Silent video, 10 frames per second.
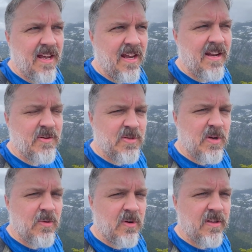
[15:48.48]
And it was
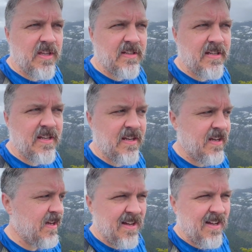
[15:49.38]
well worth
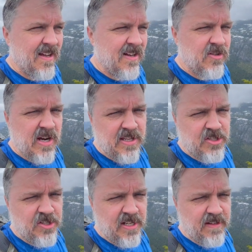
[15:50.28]
it. Try the
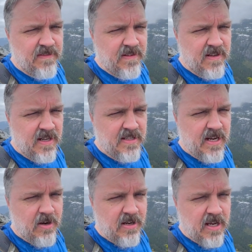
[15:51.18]
chief, I
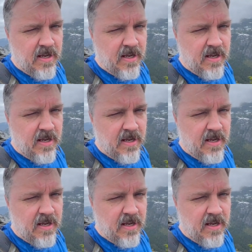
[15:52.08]
dare